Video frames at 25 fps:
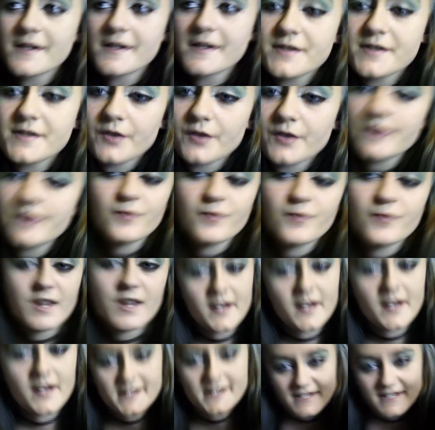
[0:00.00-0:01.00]
Look, the
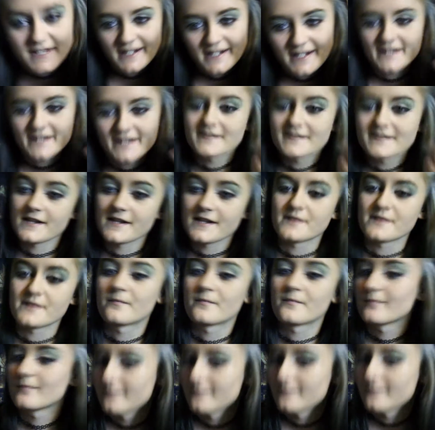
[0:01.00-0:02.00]
lighting in here doesn't
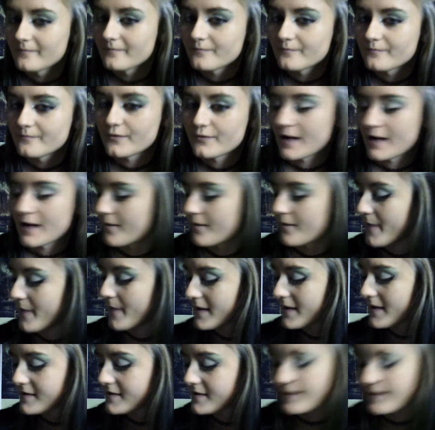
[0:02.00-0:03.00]
bring out the best,
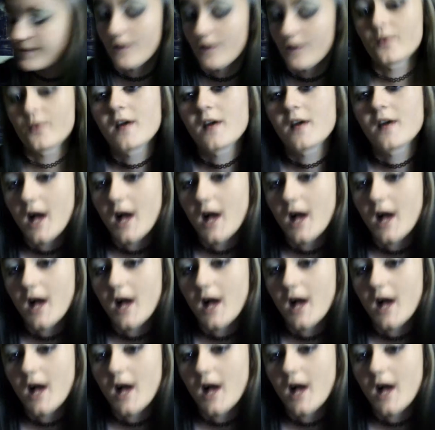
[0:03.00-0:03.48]
so I